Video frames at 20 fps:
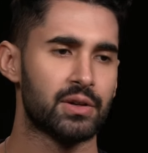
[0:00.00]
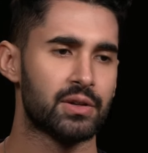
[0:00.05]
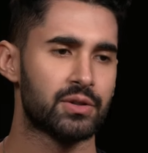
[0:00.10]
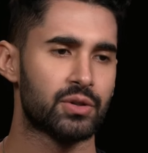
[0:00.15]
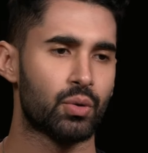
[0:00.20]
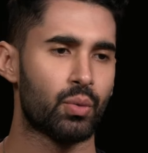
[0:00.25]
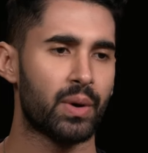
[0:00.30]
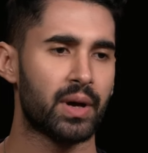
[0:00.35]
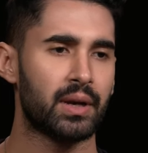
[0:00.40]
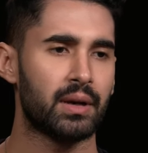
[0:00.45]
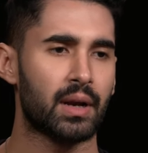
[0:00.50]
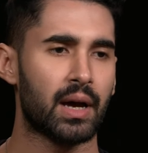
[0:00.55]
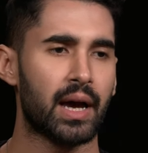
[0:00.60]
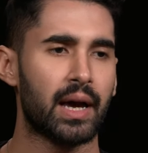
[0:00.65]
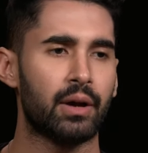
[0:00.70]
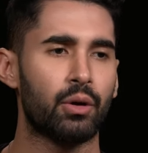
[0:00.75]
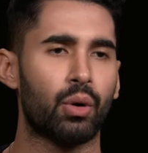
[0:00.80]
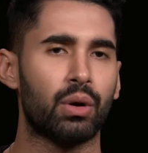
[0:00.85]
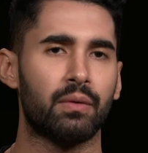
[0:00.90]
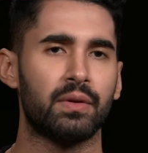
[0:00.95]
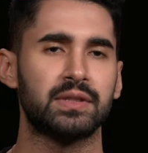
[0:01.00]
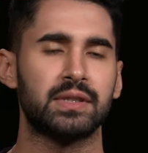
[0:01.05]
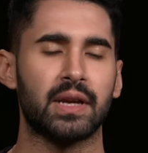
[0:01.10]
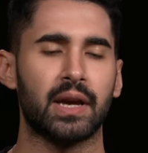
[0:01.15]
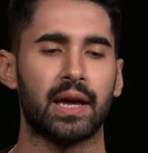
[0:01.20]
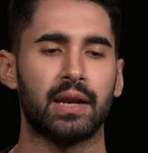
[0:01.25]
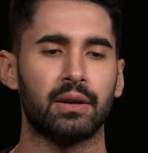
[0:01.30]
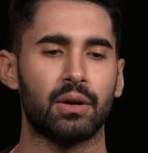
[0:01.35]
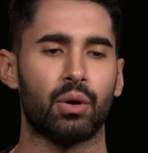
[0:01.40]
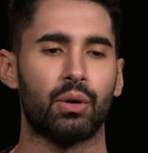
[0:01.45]
So when I always,
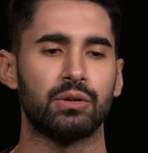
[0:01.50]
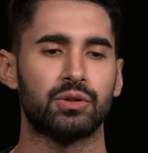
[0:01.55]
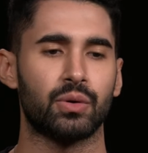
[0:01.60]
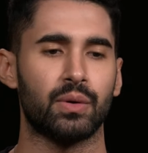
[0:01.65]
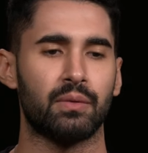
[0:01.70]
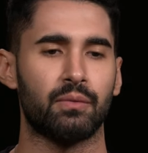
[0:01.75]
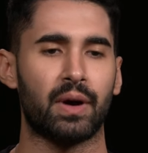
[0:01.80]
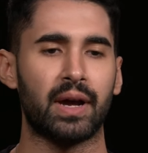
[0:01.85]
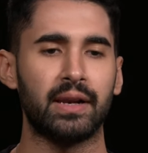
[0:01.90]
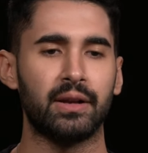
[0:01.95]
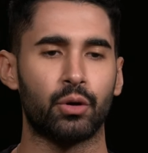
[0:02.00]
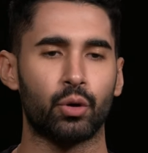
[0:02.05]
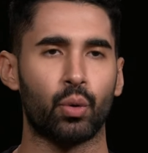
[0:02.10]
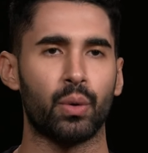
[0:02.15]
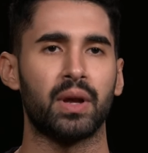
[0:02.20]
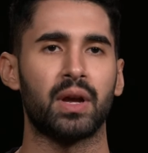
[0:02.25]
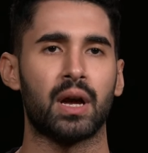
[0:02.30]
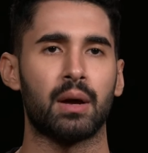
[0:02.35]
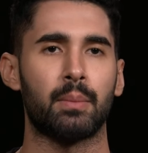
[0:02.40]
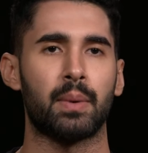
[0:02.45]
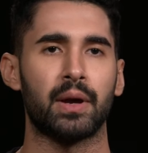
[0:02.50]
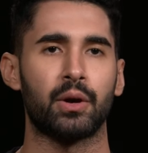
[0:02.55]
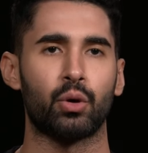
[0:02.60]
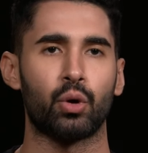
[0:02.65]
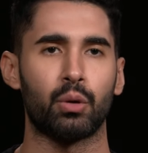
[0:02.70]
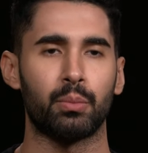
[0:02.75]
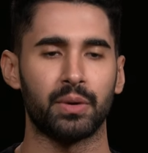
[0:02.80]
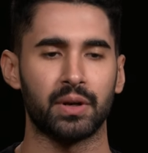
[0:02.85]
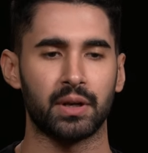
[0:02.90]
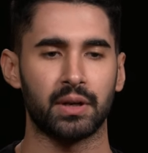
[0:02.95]
and also while growing up, I
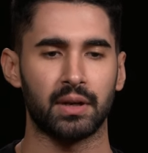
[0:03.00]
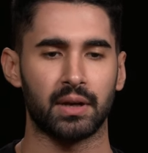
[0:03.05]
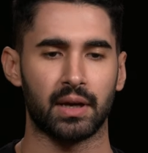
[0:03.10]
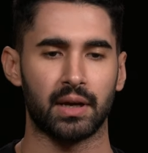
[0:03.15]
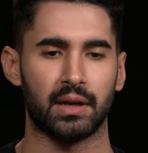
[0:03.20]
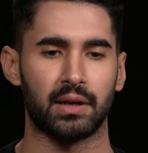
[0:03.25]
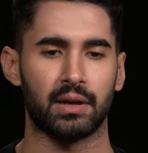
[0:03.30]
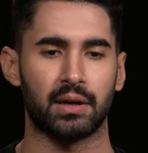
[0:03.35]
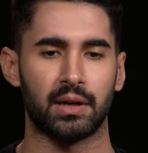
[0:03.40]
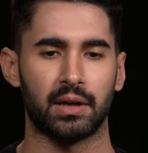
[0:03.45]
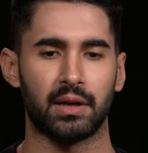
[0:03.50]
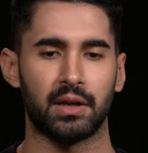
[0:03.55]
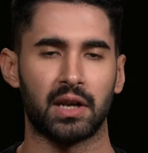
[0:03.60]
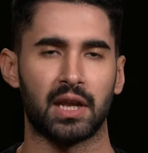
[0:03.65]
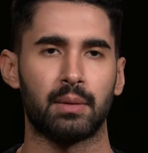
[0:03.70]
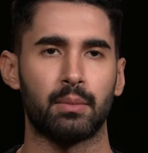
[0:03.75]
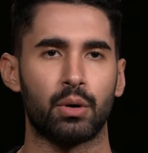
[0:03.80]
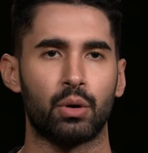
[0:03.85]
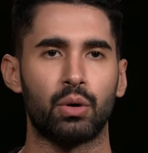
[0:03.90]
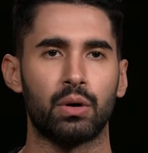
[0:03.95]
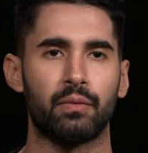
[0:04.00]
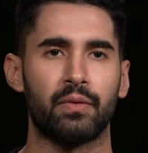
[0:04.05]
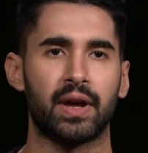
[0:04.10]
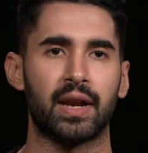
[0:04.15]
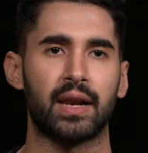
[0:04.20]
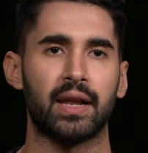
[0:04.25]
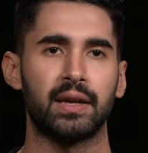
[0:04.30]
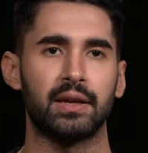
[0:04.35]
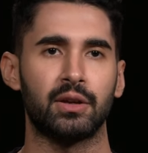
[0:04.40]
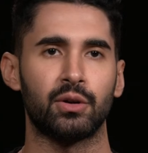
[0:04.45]
grew up in a neighborhood where,
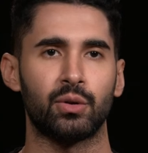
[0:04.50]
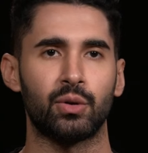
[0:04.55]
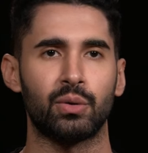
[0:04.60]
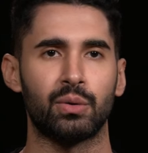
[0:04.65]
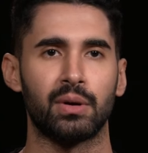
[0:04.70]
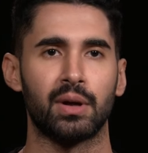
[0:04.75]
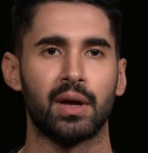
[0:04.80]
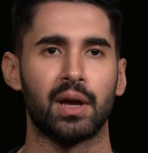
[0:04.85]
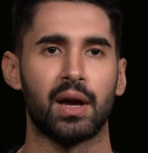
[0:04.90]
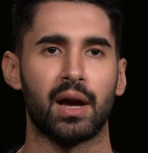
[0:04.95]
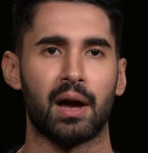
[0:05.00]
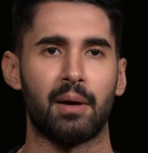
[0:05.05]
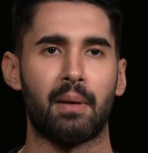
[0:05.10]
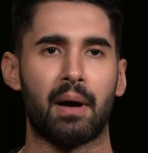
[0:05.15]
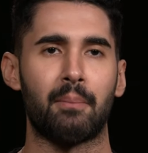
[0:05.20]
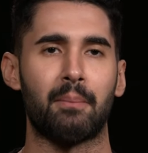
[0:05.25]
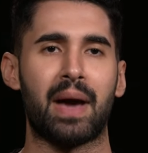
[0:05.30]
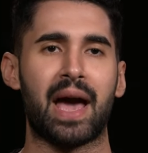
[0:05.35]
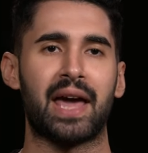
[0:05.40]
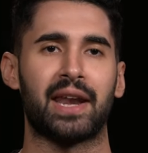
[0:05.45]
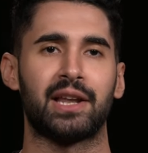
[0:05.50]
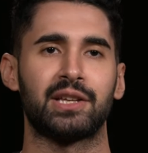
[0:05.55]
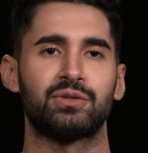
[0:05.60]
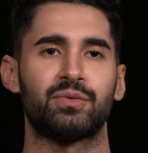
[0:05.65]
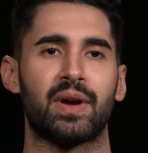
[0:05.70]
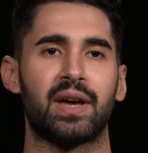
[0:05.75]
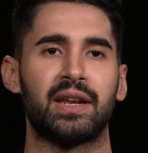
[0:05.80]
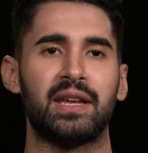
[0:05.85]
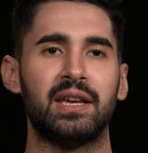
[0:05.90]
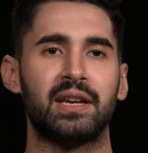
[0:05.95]
like, you know, a man is
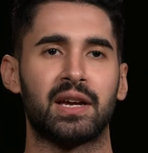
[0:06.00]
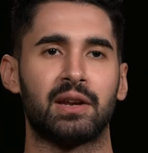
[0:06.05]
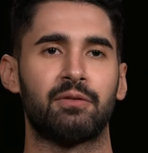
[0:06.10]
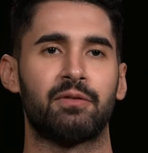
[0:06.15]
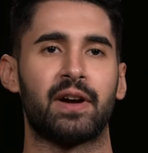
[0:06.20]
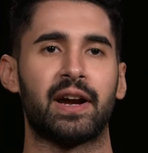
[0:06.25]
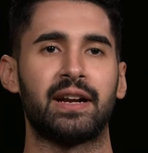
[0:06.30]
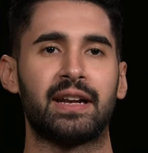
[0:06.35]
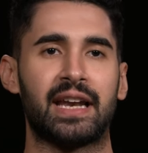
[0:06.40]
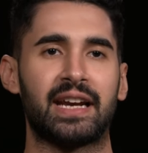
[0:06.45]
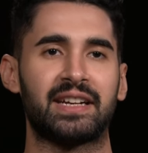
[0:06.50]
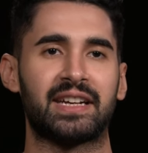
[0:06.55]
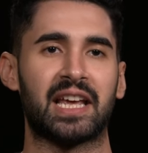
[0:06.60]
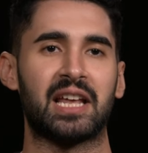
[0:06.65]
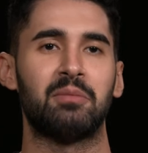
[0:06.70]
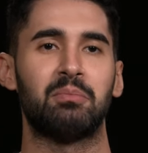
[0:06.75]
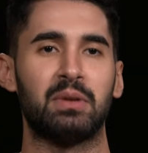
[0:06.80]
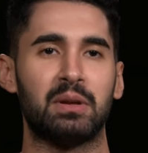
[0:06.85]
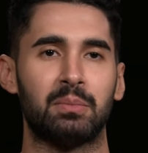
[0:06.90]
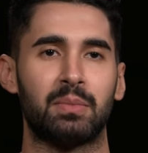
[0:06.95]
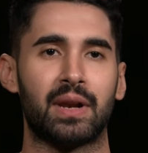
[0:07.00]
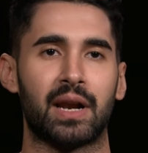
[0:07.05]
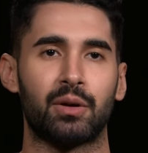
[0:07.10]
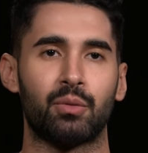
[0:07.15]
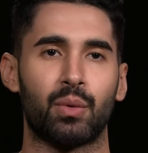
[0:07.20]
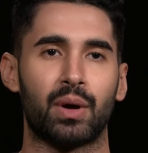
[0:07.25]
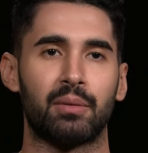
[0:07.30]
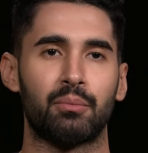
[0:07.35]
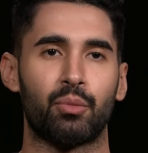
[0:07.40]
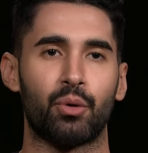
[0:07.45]
where he can fight like 10 people at
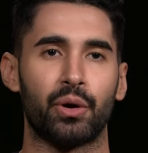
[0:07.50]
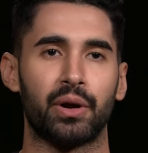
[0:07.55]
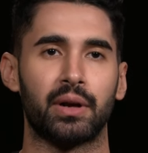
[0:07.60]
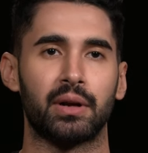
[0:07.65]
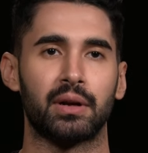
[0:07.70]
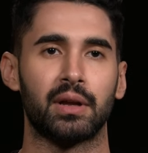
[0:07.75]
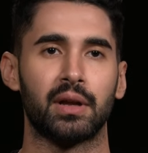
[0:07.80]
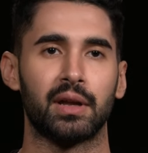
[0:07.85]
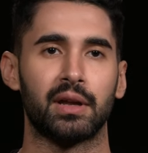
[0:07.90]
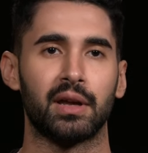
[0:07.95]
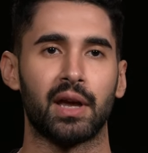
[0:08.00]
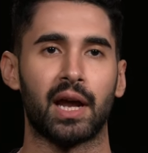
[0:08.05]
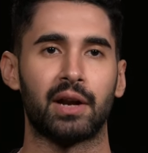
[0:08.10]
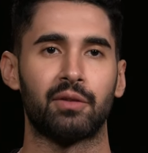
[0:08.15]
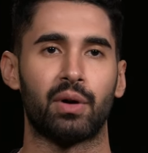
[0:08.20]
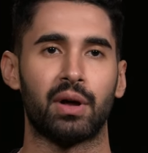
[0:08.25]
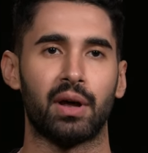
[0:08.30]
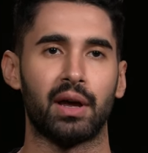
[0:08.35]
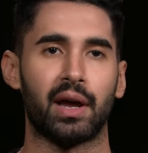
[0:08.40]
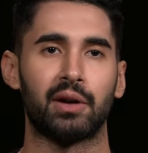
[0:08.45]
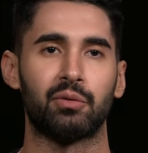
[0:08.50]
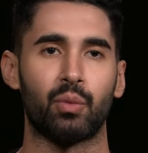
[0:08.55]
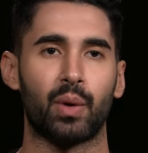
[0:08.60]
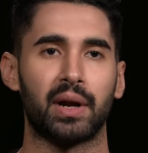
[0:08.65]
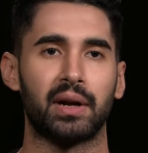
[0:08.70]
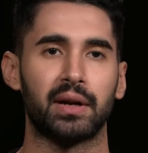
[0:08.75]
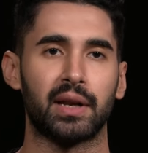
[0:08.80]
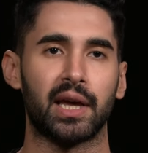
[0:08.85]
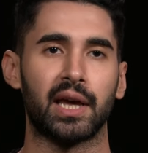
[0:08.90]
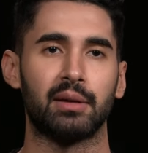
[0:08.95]
one point, at
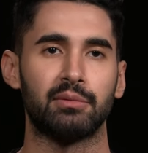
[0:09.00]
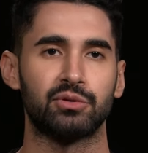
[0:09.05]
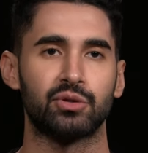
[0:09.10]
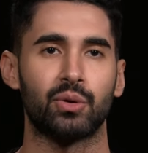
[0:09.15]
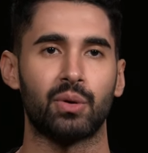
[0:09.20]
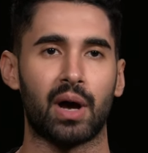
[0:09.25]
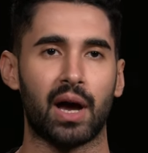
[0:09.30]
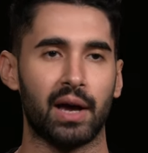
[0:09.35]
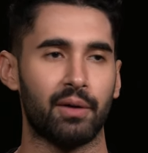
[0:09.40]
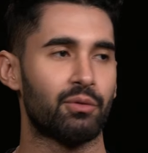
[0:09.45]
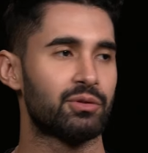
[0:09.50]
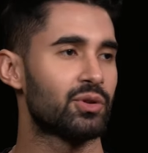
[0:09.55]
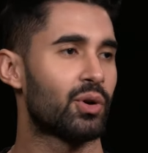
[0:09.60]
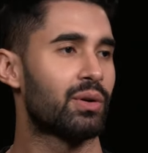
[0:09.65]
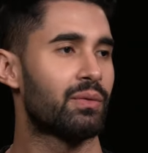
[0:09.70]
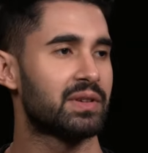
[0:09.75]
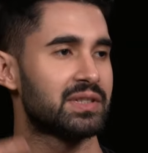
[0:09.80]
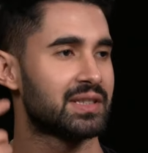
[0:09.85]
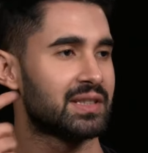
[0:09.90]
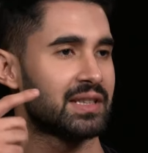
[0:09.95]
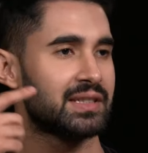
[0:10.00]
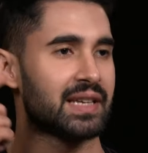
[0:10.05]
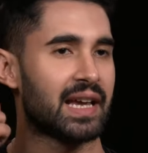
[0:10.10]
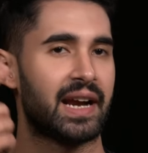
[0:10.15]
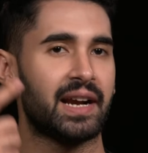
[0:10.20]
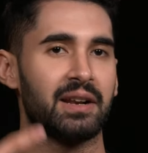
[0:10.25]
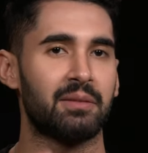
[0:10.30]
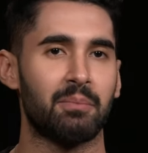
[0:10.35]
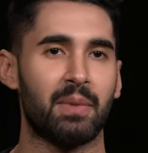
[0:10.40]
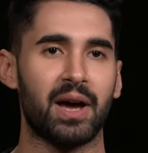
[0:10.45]
one time. So I was always in this
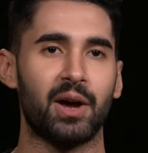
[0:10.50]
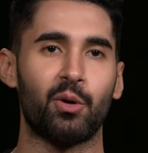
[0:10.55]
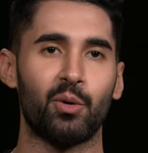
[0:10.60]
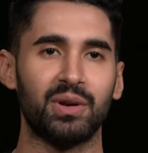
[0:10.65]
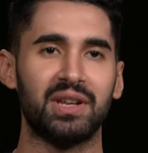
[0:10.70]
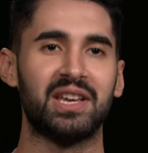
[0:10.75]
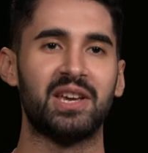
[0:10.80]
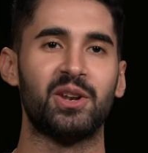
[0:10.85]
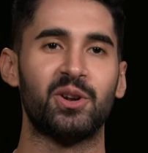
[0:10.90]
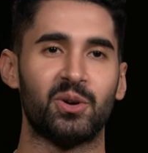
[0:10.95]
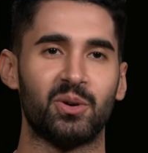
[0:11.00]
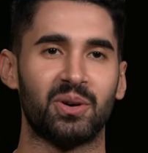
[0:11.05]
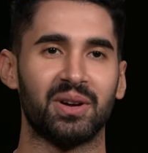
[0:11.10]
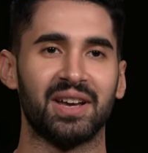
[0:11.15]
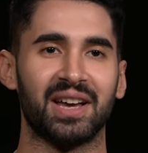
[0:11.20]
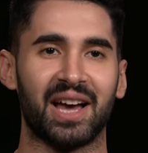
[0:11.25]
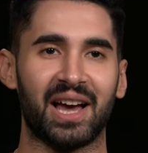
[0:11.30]
head my own hero.